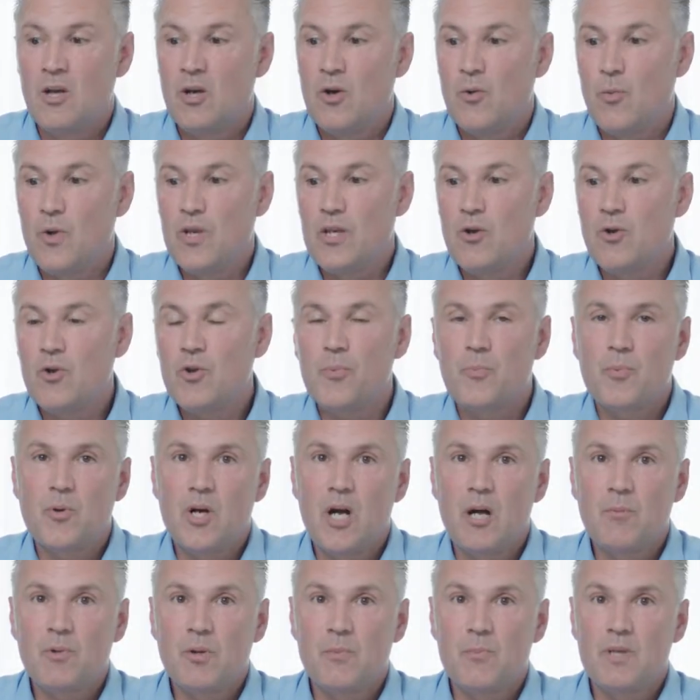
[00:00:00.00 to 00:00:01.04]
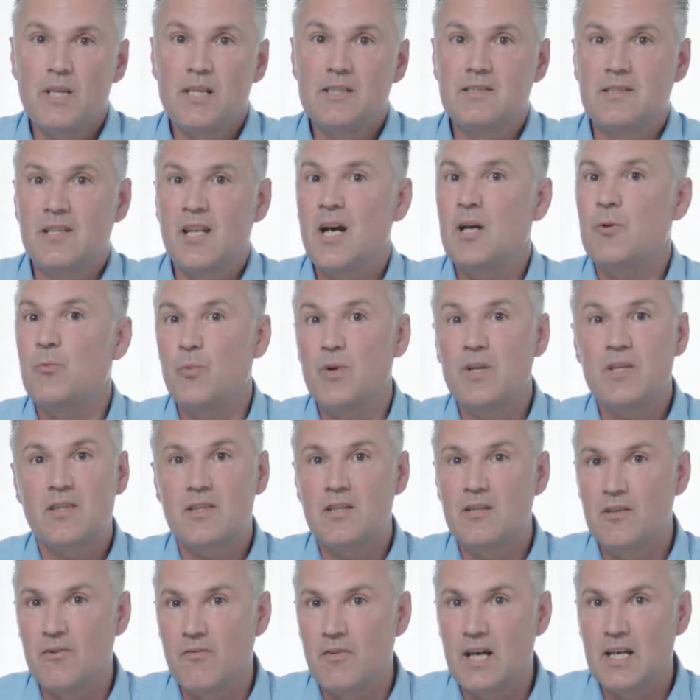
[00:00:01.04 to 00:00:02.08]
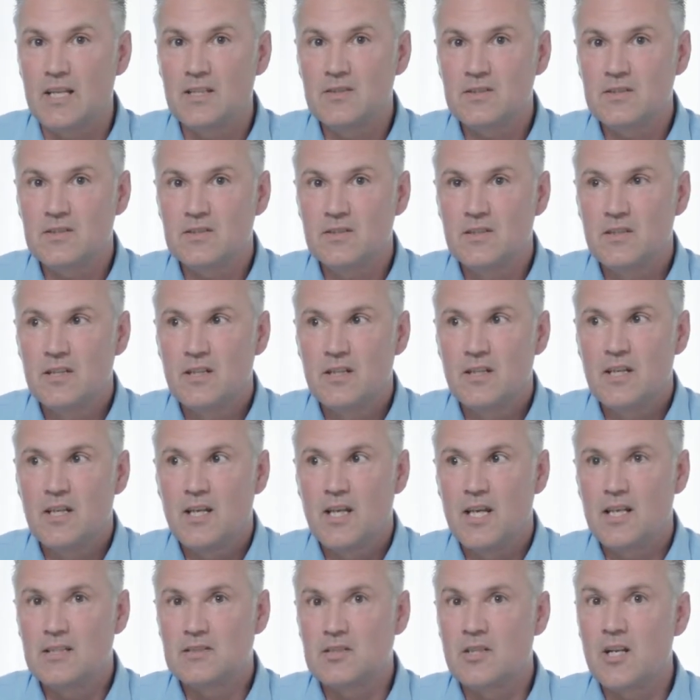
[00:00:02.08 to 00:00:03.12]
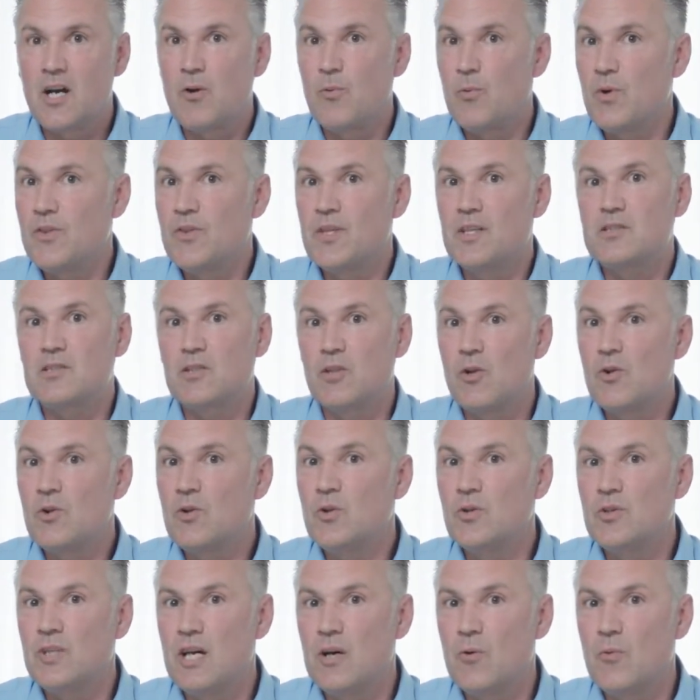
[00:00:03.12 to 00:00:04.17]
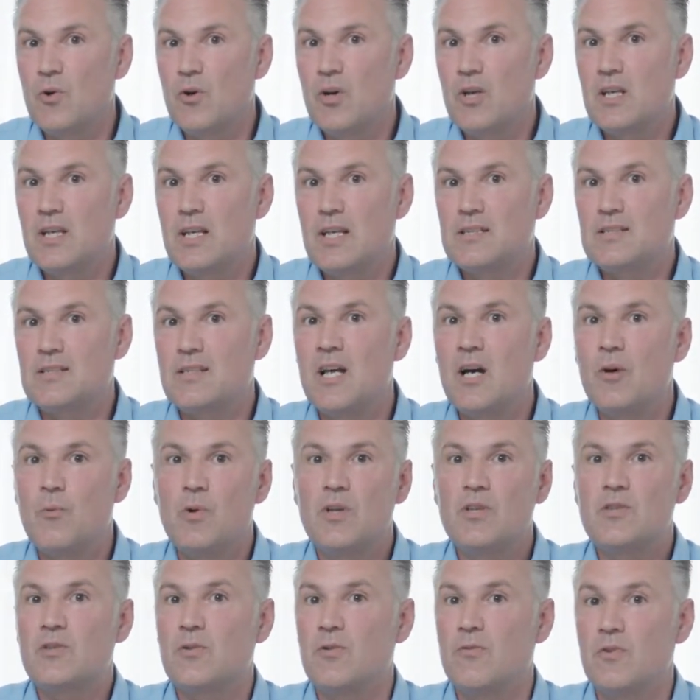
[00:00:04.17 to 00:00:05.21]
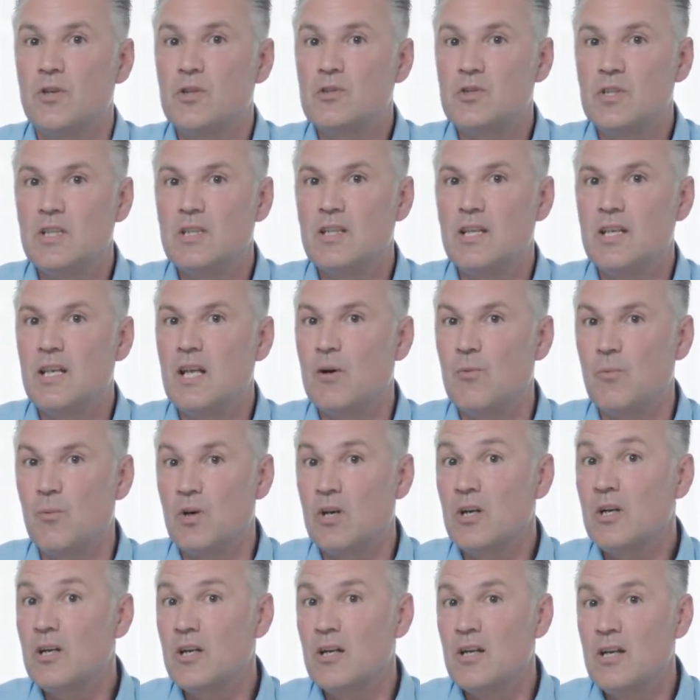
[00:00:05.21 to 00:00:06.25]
We know the problem is not with the device, it's not with its local network, it's not with traversing the network,